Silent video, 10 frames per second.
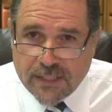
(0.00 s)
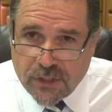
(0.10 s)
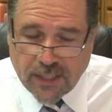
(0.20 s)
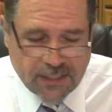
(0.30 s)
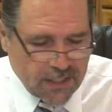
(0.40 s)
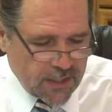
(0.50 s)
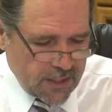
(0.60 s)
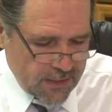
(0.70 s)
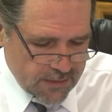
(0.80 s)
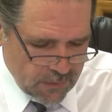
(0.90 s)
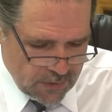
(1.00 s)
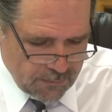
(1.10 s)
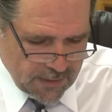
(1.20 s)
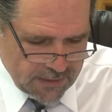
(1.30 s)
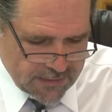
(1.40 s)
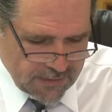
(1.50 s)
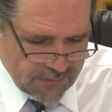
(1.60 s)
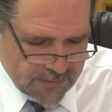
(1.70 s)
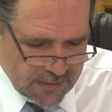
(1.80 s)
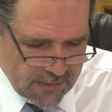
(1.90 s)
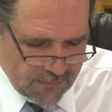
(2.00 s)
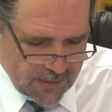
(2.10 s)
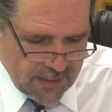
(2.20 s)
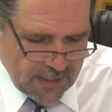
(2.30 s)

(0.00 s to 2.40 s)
Check there, some good money-saving stuff.